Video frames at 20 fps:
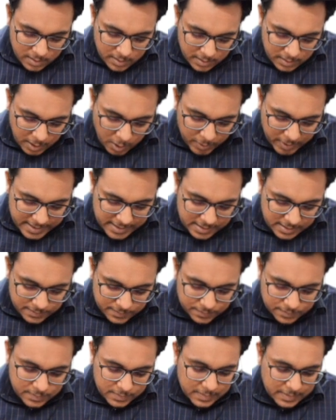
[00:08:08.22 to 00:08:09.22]
Now guys,
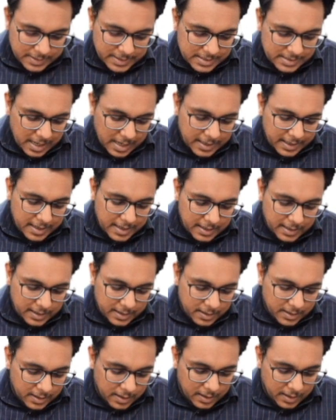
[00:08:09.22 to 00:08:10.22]
this article,
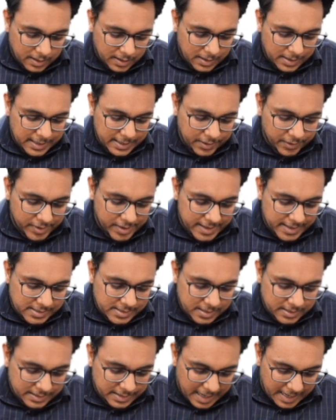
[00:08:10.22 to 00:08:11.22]
it reads
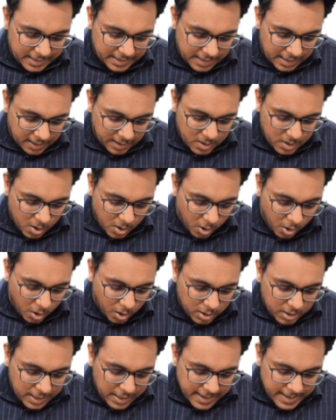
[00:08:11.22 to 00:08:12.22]
that the
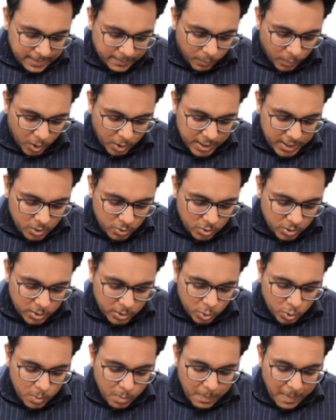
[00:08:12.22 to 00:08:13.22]
online module
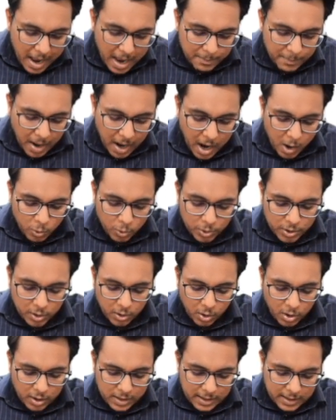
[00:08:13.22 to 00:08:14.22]
to map out
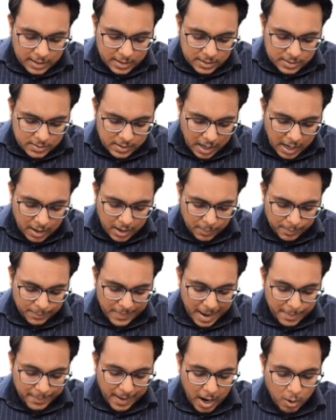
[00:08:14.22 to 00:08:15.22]

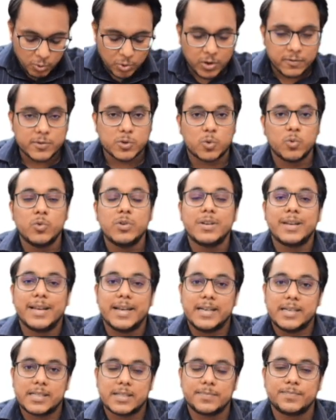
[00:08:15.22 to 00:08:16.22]
of school
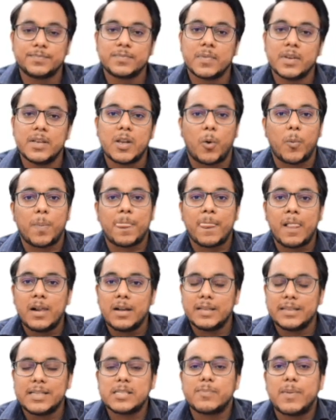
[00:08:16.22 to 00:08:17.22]
kids. Now,
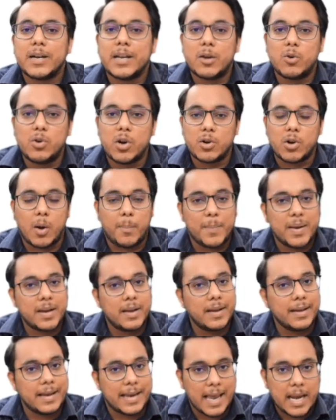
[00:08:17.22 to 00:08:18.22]
this particular topic
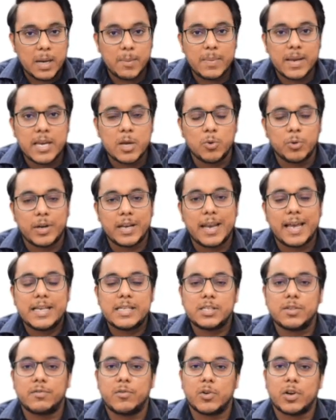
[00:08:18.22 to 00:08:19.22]
can be
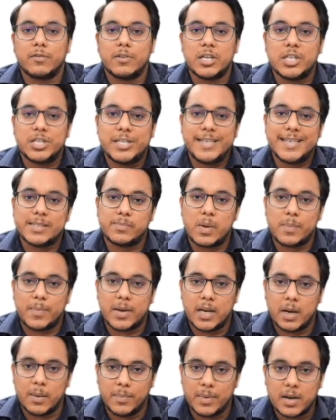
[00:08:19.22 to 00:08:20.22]
utilized for our GS paper
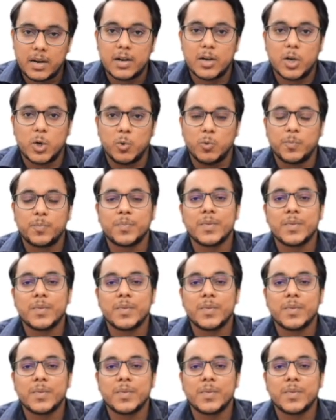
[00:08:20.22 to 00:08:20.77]
number 2.